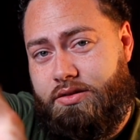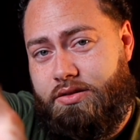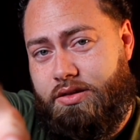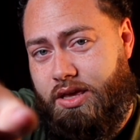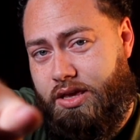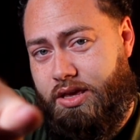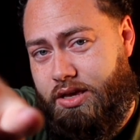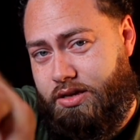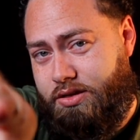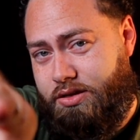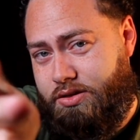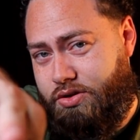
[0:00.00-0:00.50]

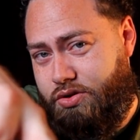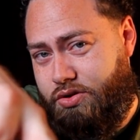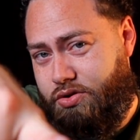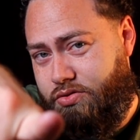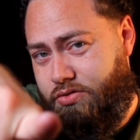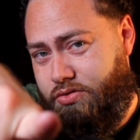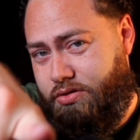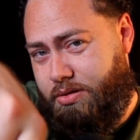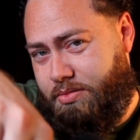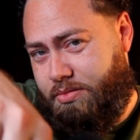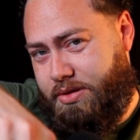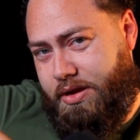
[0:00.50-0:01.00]
Yeah,
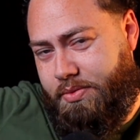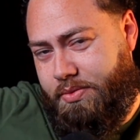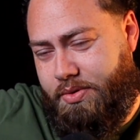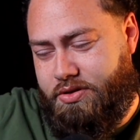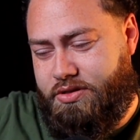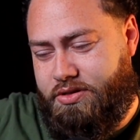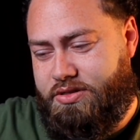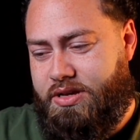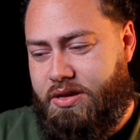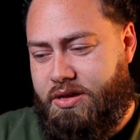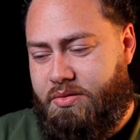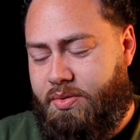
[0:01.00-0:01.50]
cool. I'm glad we're on
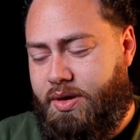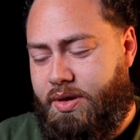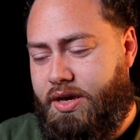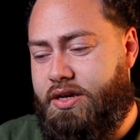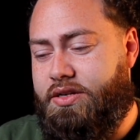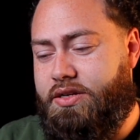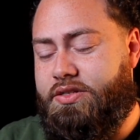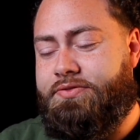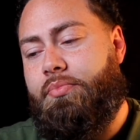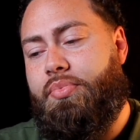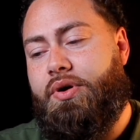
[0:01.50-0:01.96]
the same page.